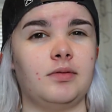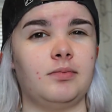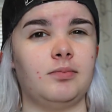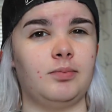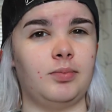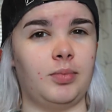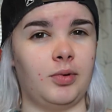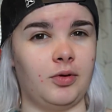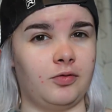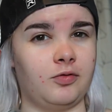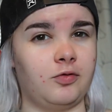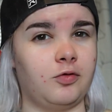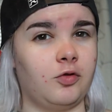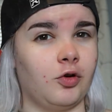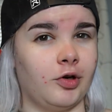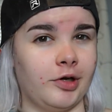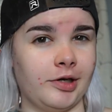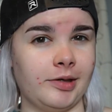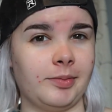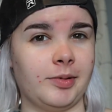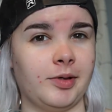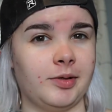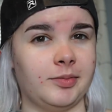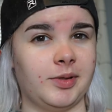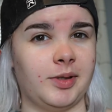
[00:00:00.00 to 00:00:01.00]
before I
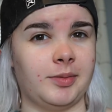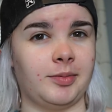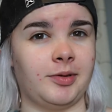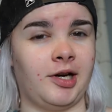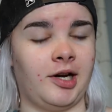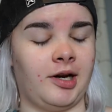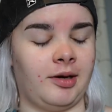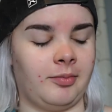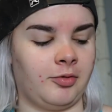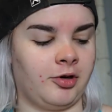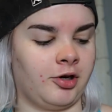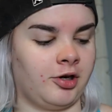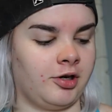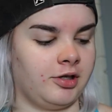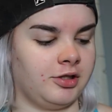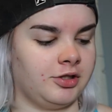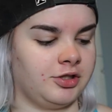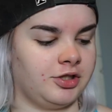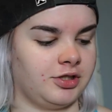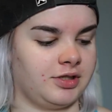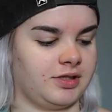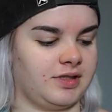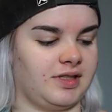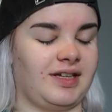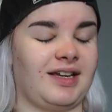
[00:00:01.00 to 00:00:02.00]
put my primer on,
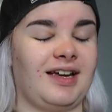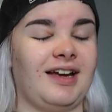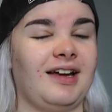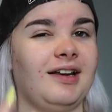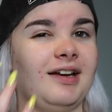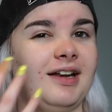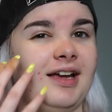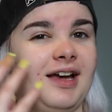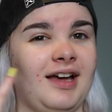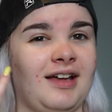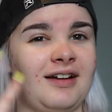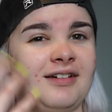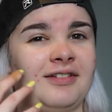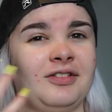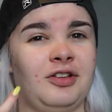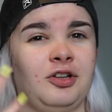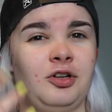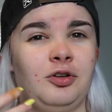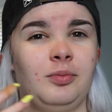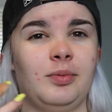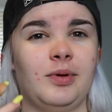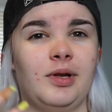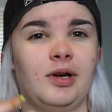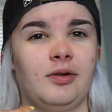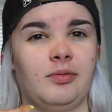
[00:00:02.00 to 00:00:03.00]
just to kind of add a little
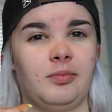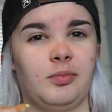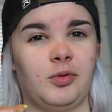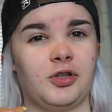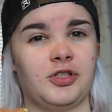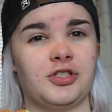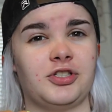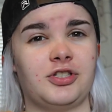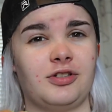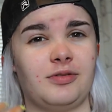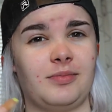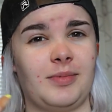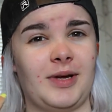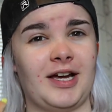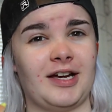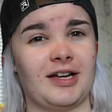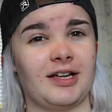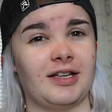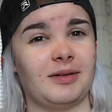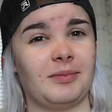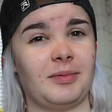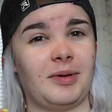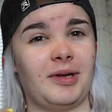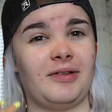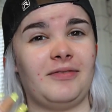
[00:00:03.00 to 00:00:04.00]
bit of moisture back
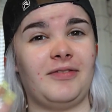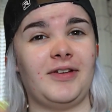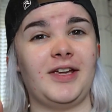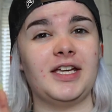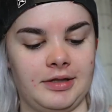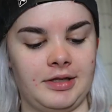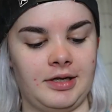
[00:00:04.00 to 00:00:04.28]
in my face.